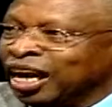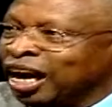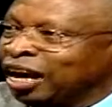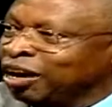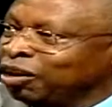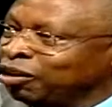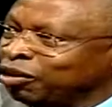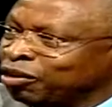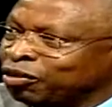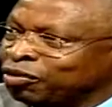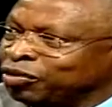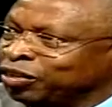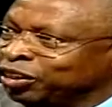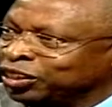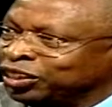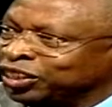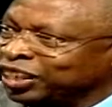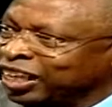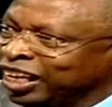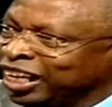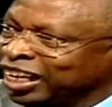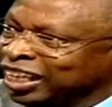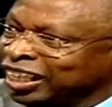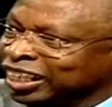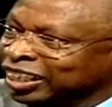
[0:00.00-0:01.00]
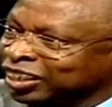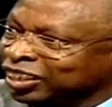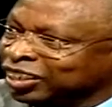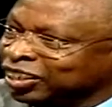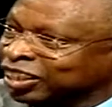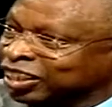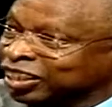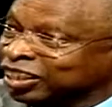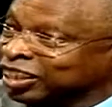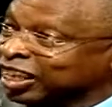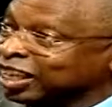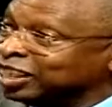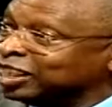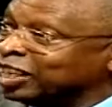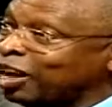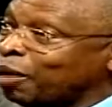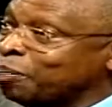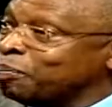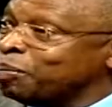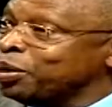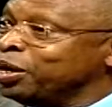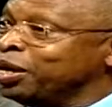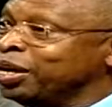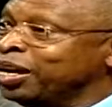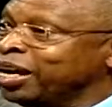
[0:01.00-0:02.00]
A lot of these agents, they just
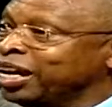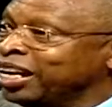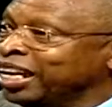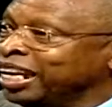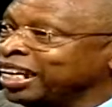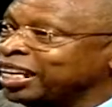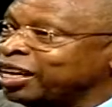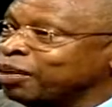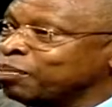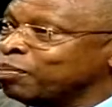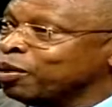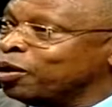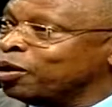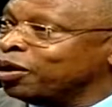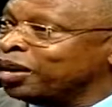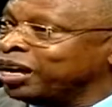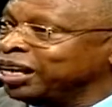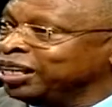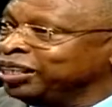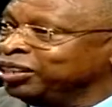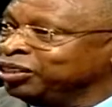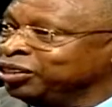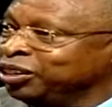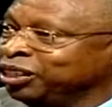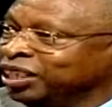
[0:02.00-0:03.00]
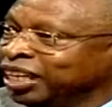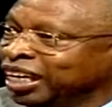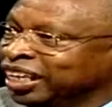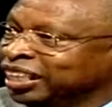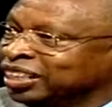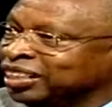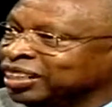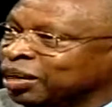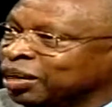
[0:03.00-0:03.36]
appear. Like Ebola, you hear it